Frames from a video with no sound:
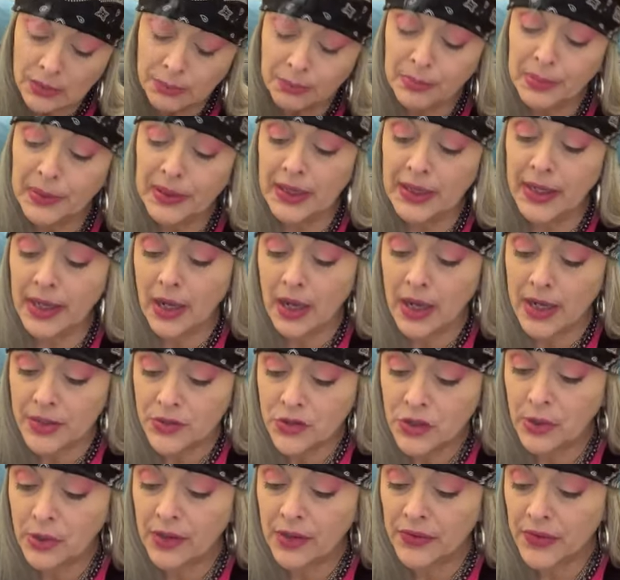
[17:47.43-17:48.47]
But I
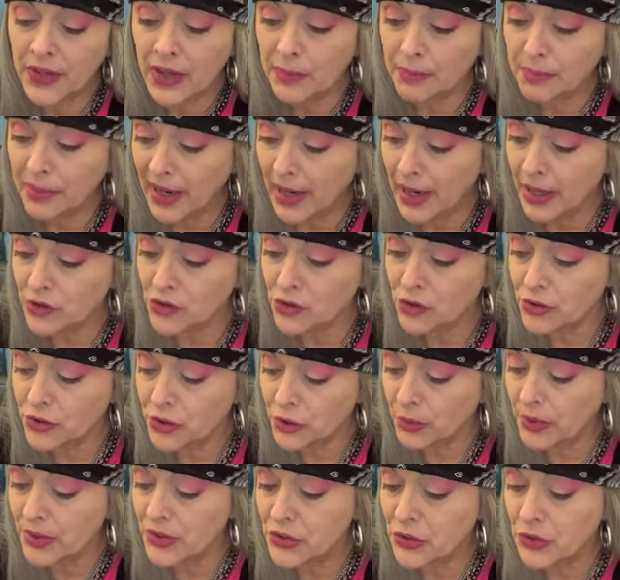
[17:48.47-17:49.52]
do have compassion
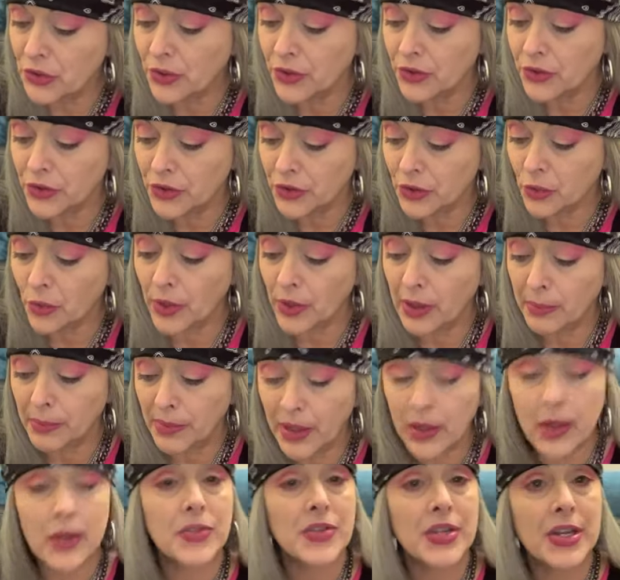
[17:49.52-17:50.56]
to a certain degree
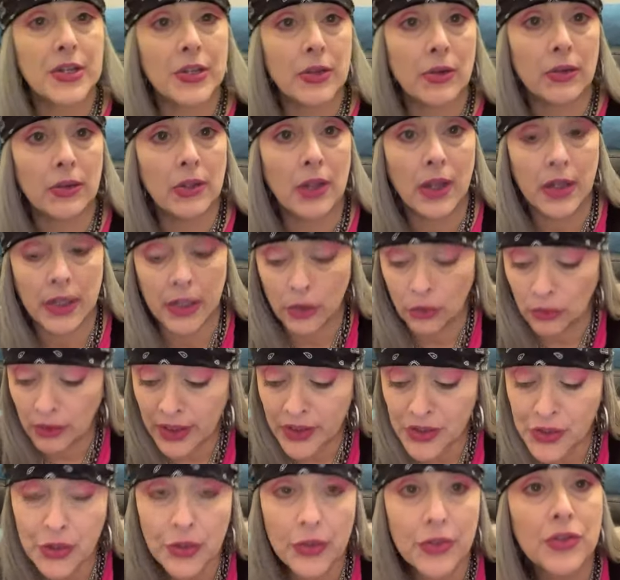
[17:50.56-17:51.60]
because I know a lot of you
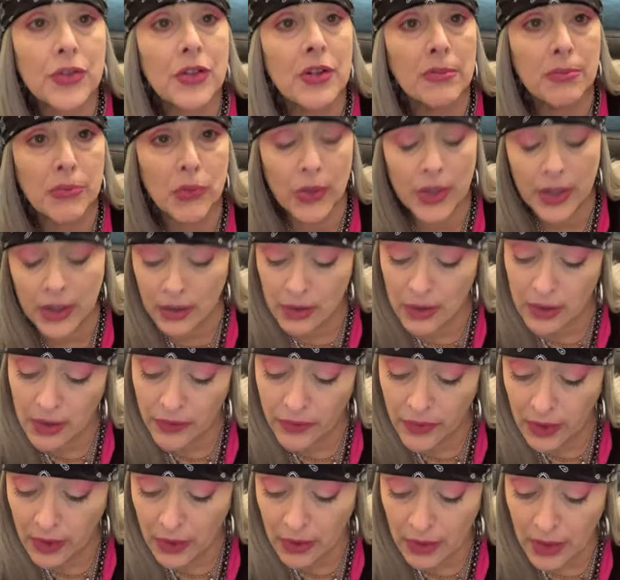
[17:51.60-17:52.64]
listeners, good morning, good
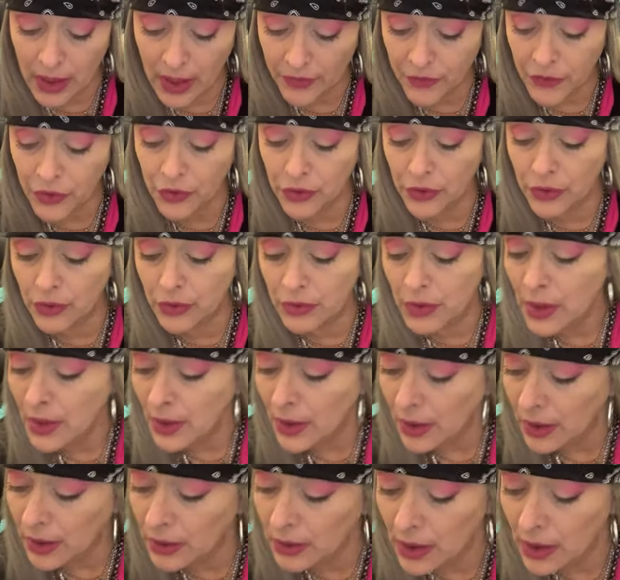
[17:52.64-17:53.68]
evening, good afternoon,
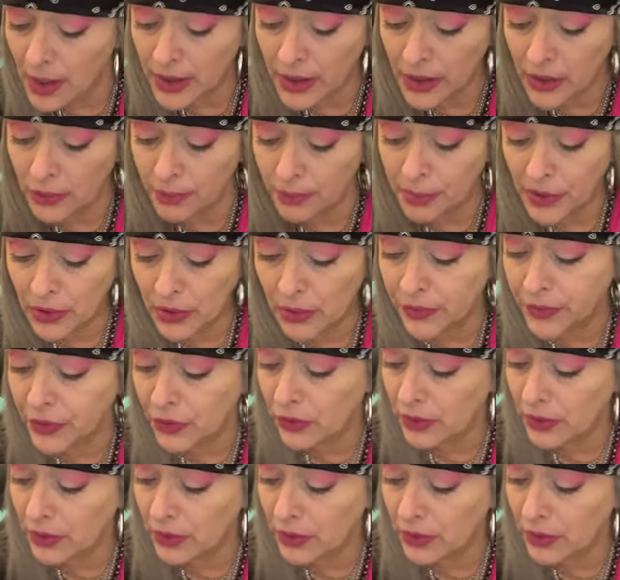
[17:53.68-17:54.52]
a lot of you beautiful